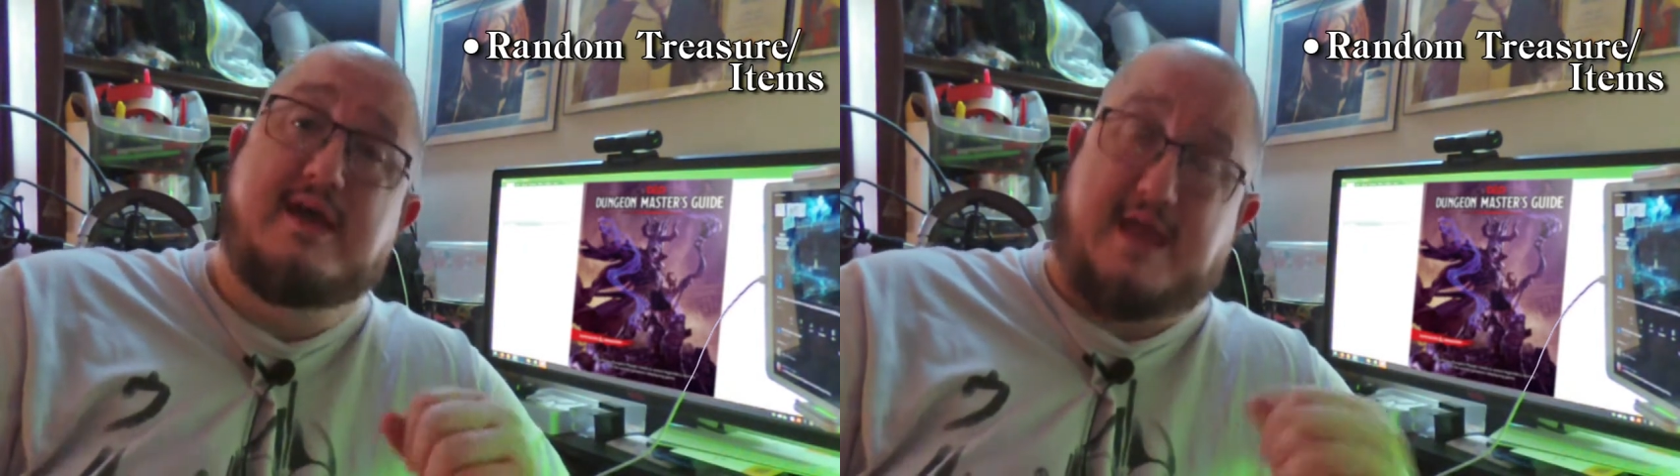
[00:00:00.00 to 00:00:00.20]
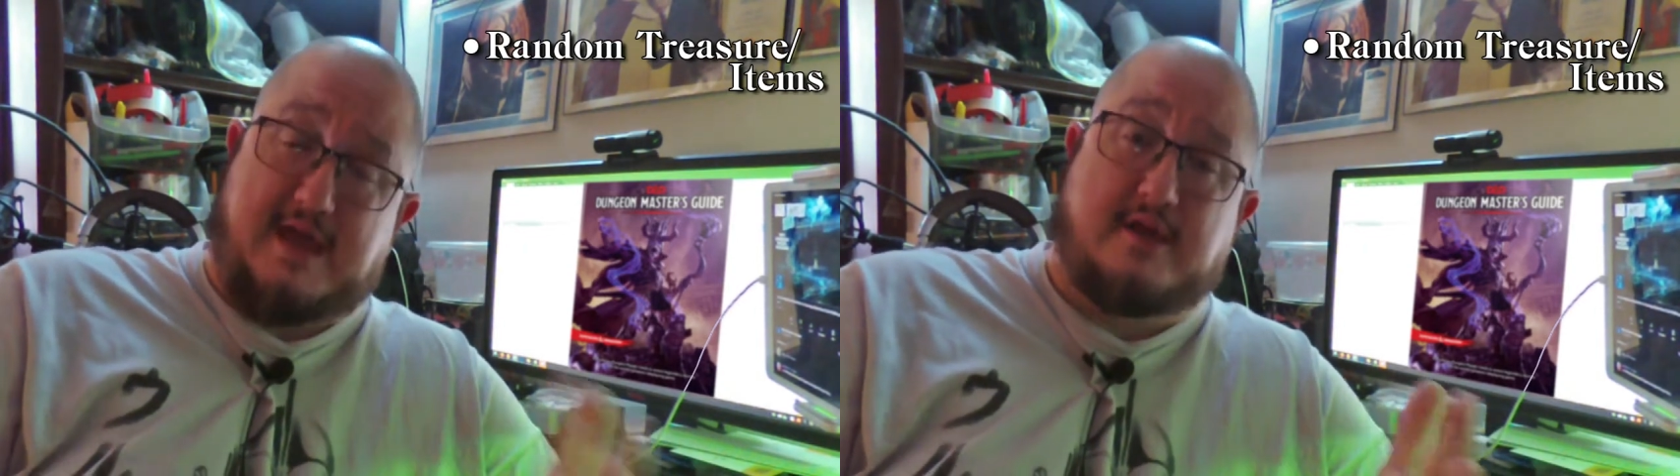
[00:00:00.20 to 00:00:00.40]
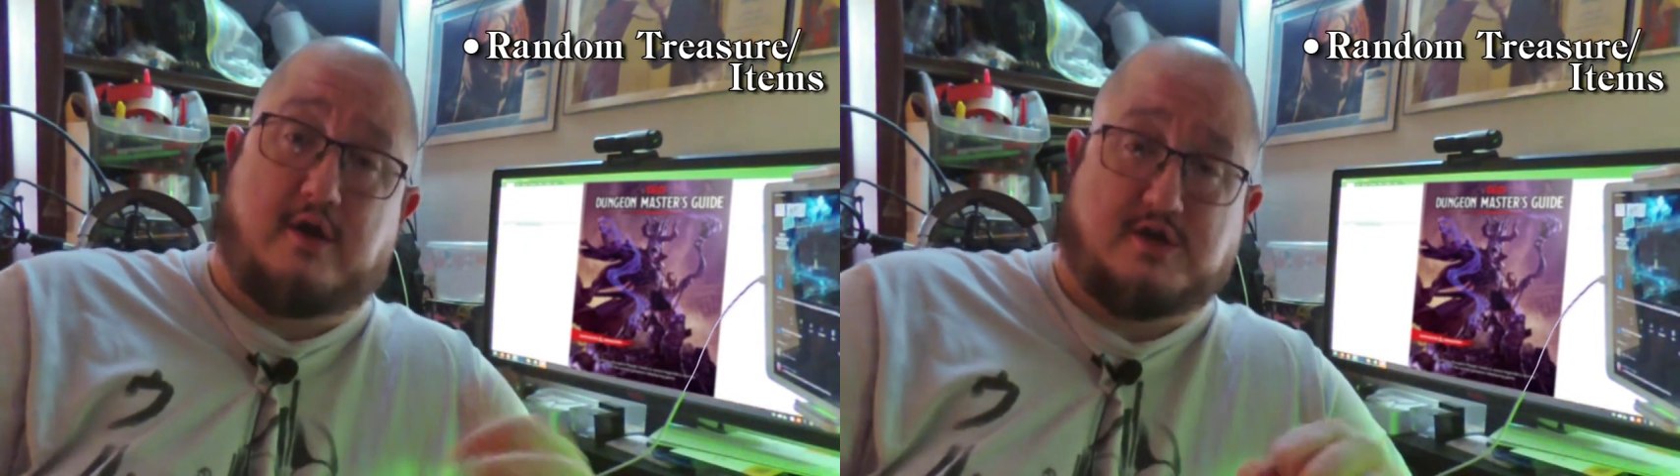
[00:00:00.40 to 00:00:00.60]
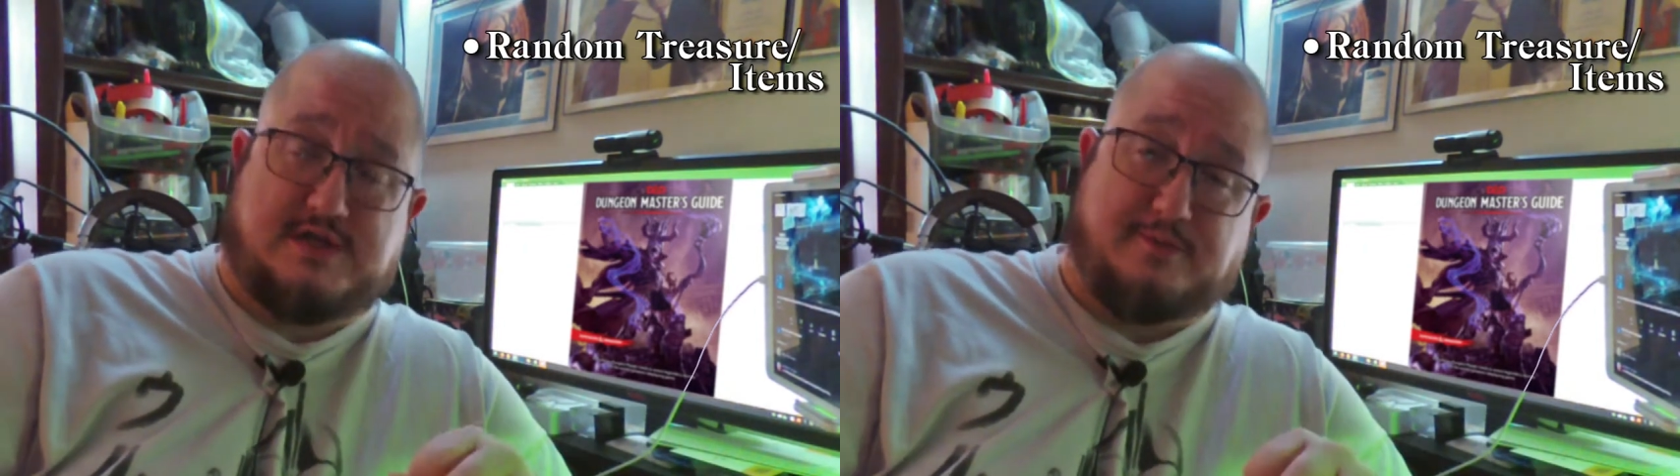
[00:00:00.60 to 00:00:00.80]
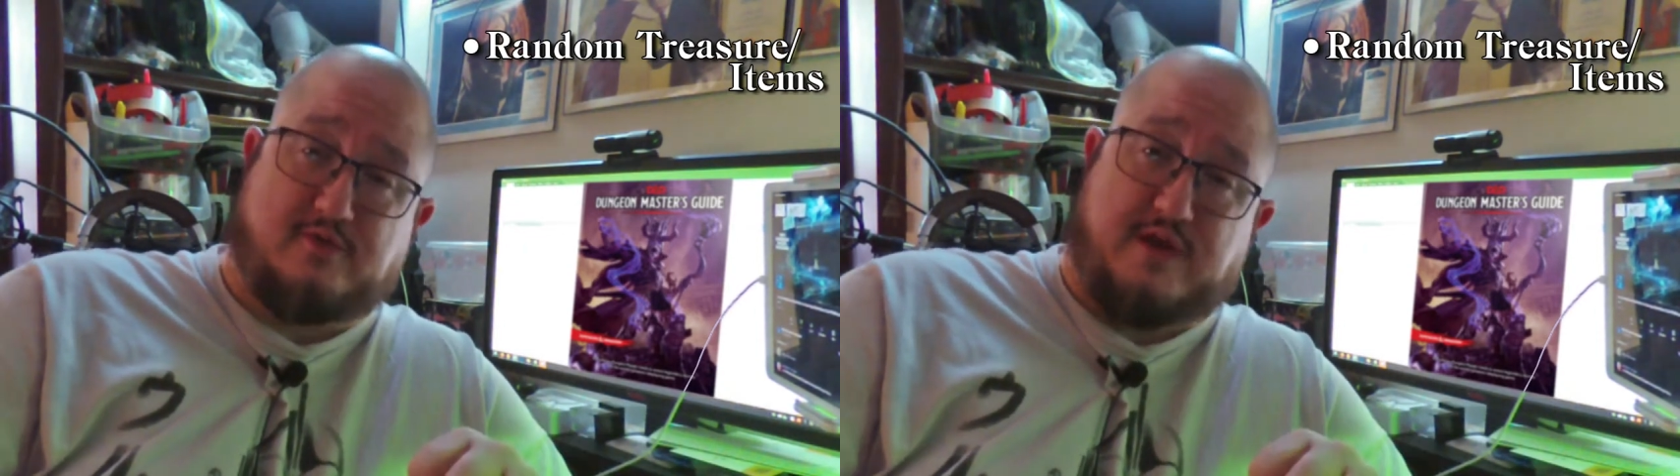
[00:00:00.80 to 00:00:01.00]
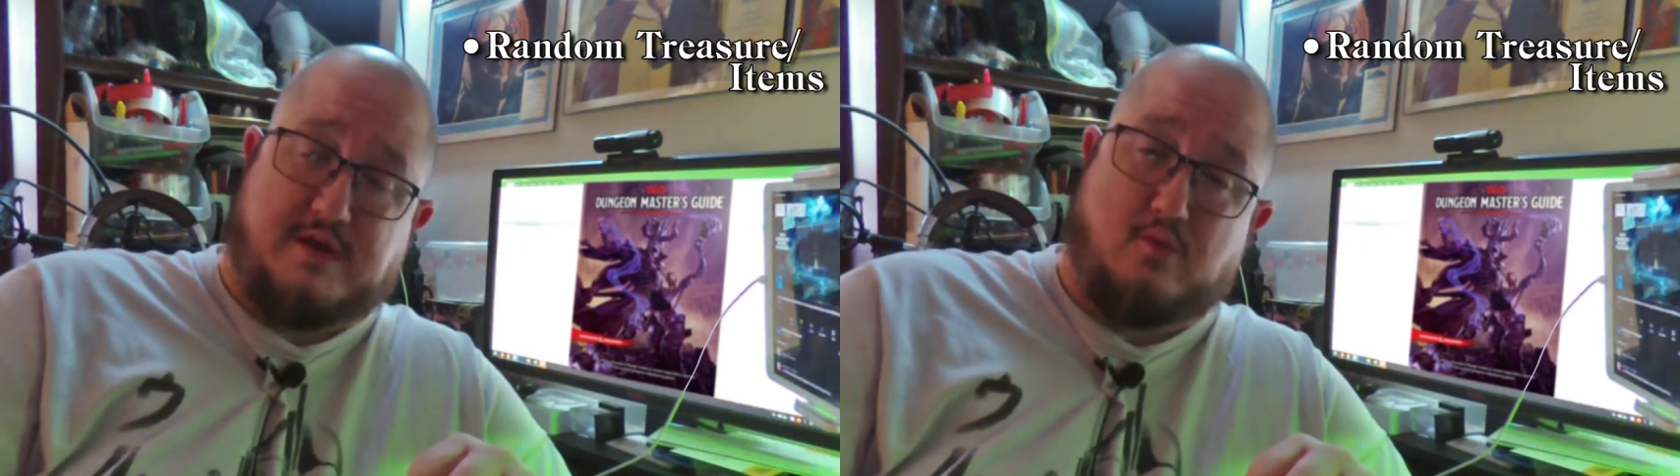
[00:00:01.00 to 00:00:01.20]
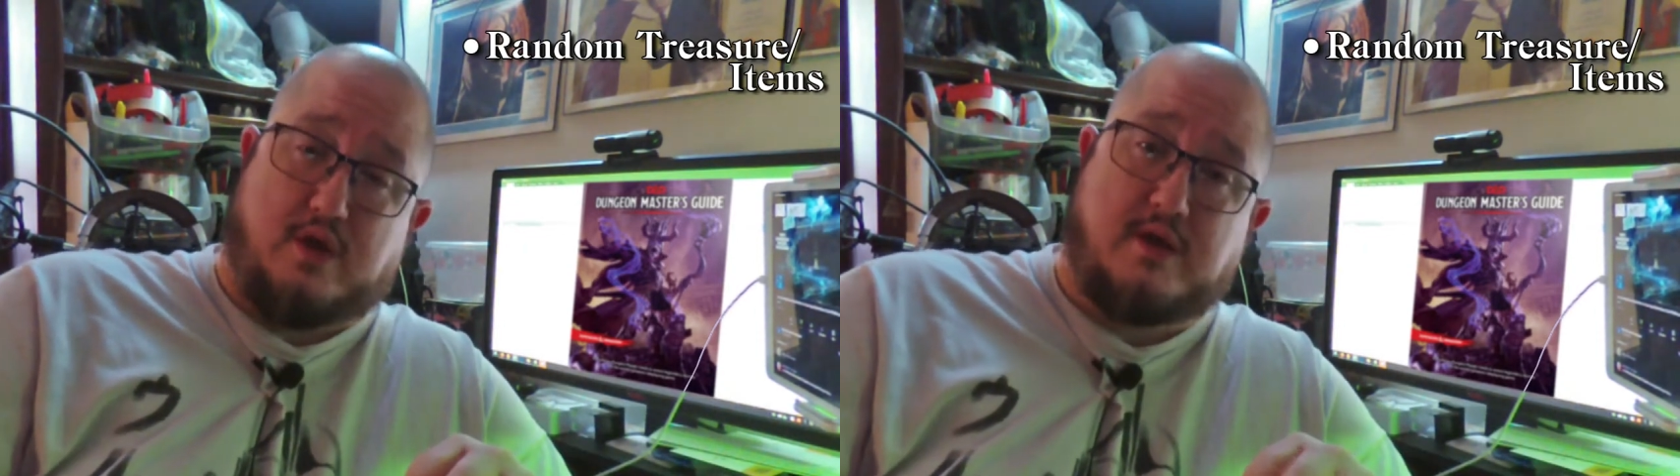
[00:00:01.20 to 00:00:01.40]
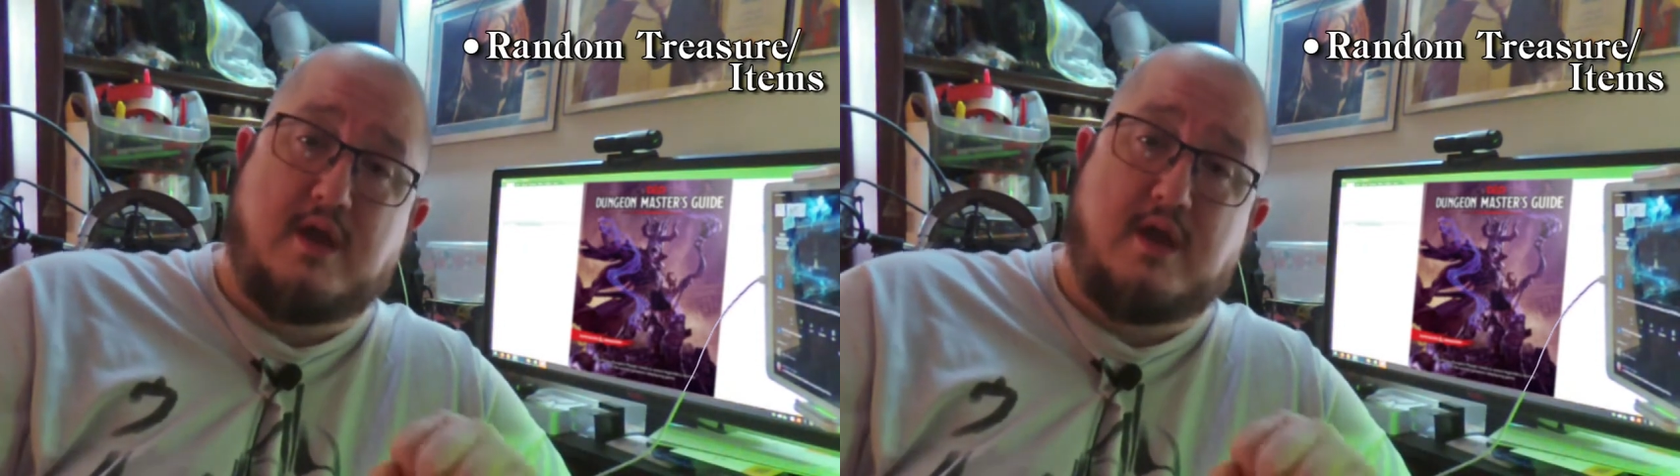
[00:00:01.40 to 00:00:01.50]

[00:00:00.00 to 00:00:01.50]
in Harsch Tables Volume 1